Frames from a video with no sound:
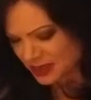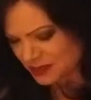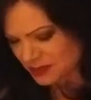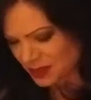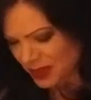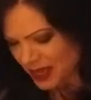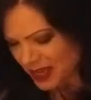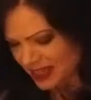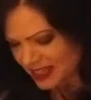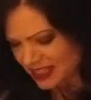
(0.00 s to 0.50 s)

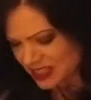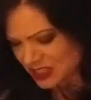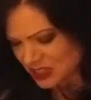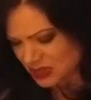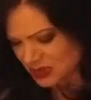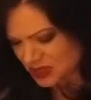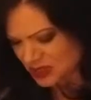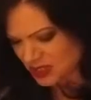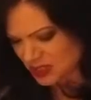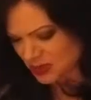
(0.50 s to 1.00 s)
peg into
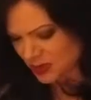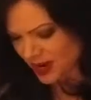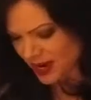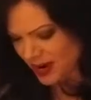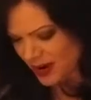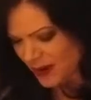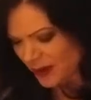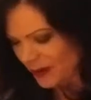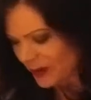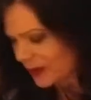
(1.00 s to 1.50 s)
a square
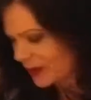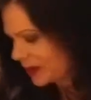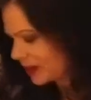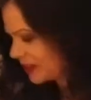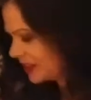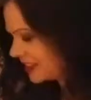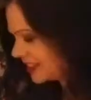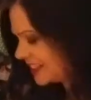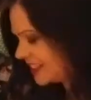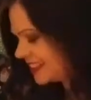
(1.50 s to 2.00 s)

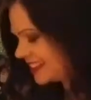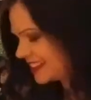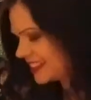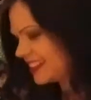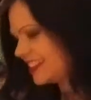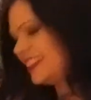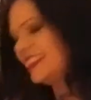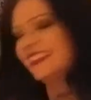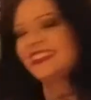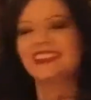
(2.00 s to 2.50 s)
hole.
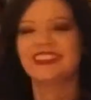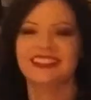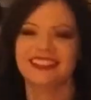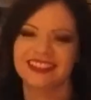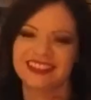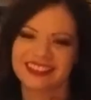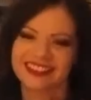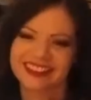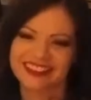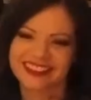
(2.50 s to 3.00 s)

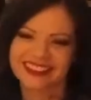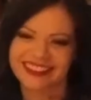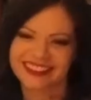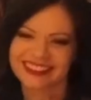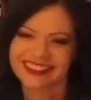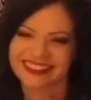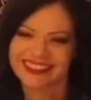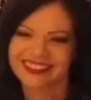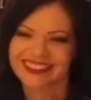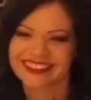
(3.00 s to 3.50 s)
Hello,